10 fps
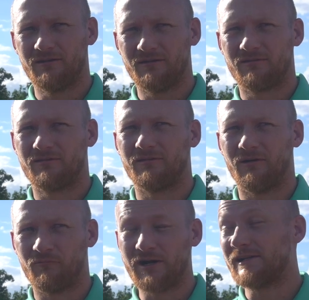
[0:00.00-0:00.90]
And
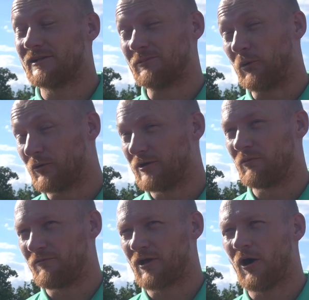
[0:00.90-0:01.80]
I'm really
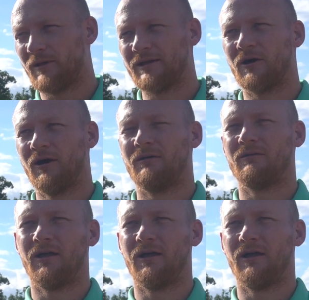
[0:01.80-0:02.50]
disappointed with the goal they got